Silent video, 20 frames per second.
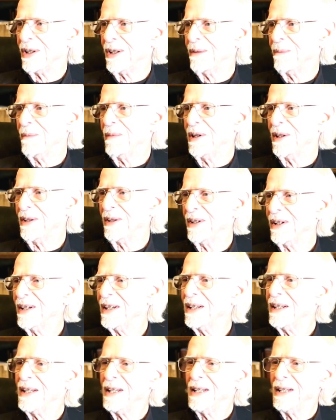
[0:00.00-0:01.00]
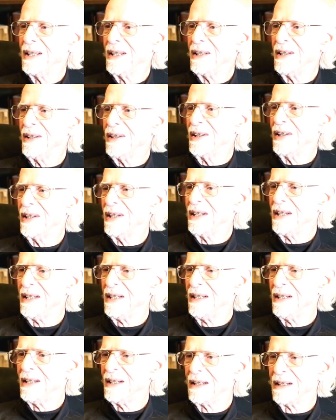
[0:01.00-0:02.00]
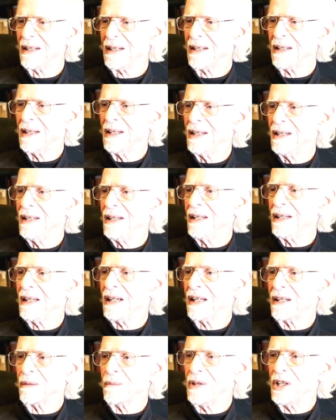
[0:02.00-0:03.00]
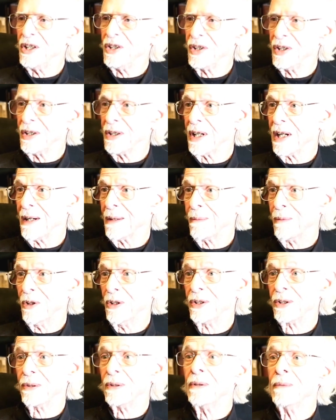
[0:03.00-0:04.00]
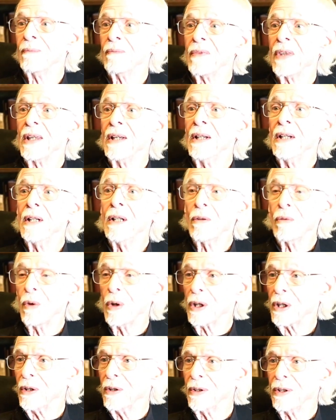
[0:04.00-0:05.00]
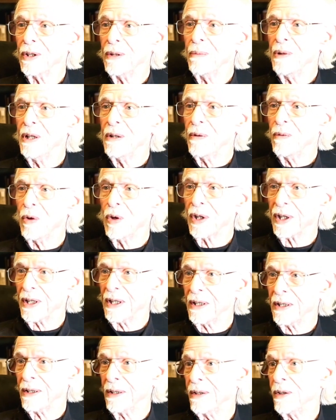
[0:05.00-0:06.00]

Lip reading: that meant the animation cameras were going to be working